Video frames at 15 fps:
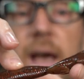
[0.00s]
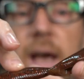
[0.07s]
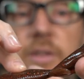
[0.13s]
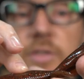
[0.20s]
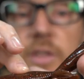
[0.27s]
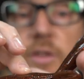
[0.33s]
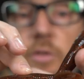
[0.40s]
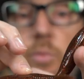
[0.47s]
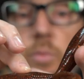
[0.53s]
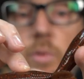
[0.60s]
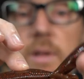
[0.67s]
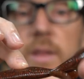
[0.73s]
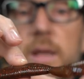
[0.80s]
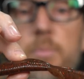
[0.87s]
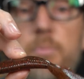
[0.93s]
has these
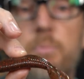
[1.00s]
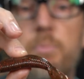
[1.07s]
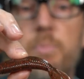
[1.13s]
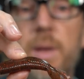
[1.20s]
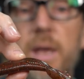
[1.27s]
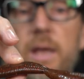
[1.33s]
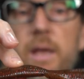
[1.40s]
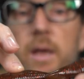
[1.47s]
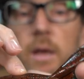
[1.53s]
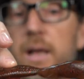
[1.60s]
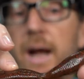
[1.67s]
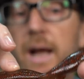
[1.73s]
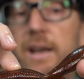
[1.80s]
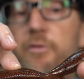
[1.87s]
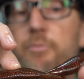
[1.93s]
really big
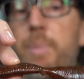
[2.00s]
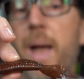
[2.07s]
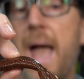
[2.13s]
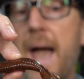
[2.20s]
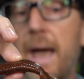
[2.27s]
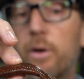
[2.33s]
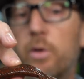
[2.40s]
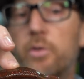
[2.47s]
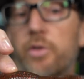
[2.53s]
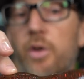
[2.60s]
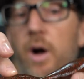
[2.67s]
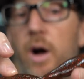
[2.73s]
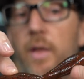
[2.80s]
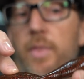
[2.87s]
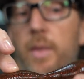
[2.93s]
kind of paddles
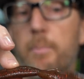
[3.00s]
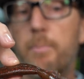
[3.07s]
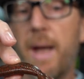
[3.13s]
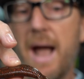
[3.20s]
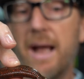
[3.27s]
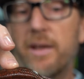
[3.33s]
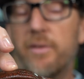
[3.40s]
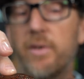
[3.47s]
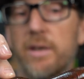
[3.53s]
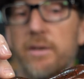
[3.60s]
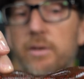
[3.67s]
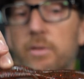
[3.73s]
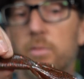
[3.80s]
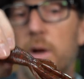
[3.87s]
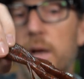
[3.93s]
on the back of
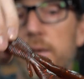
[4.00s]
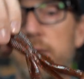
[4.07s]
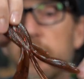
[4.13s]
it, right,